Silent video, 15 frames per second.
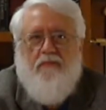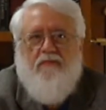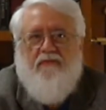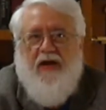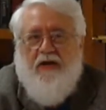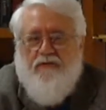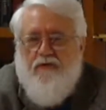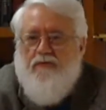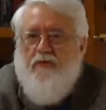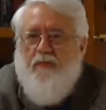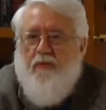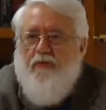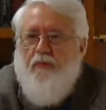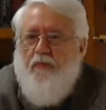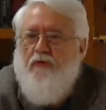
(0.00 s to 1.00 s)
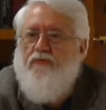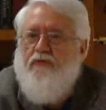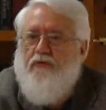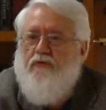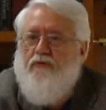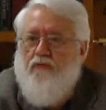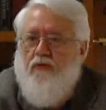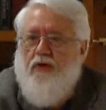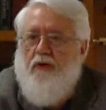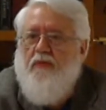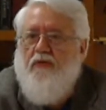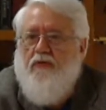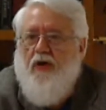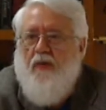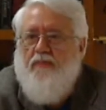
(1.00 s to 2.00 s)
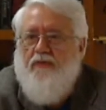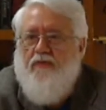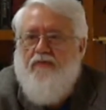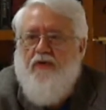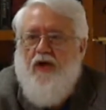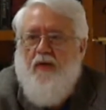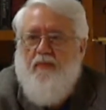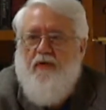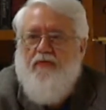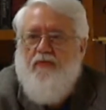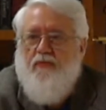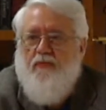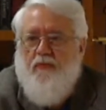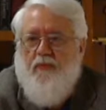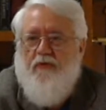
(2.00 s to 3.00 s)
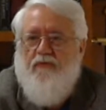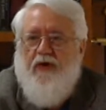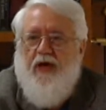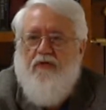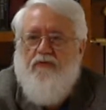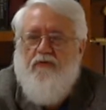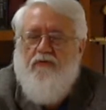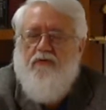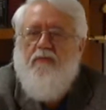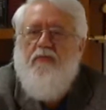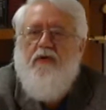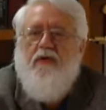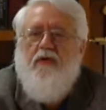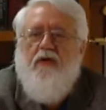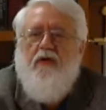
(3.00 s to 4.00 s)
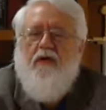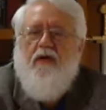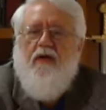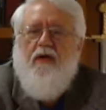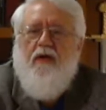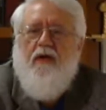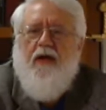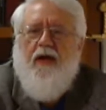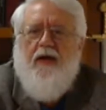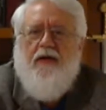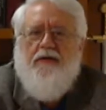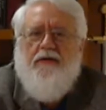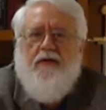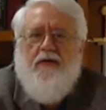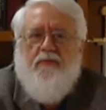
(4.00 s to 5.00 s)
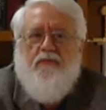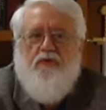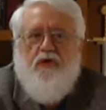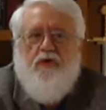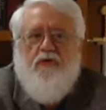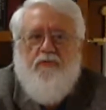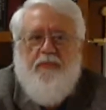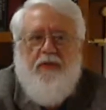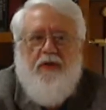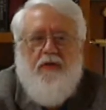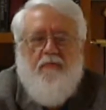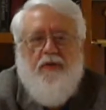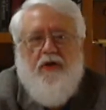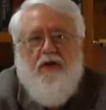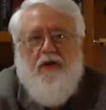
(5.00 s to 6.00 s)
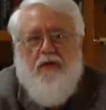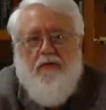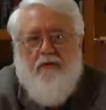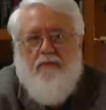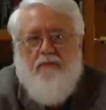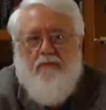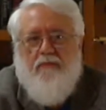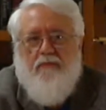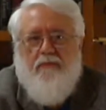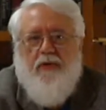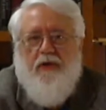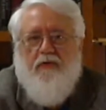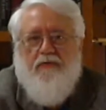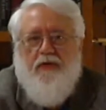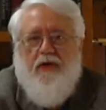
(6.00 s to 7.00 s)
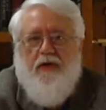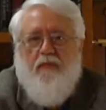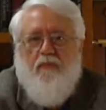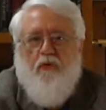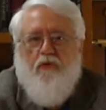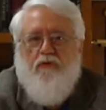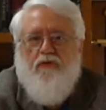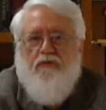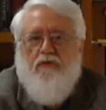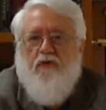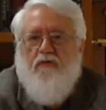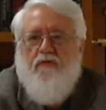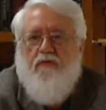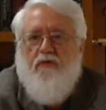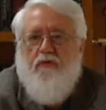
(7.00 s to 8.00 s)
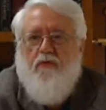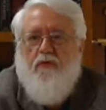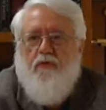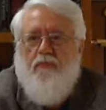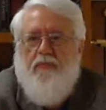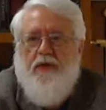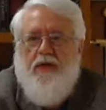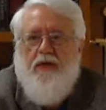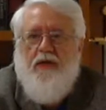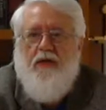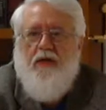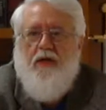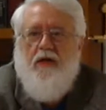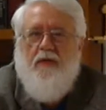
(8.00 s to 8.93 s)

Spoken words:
fascism at the most extreme, and the opposite of communism would be fascism. And generally speaking, but on the better side, a more conservative would be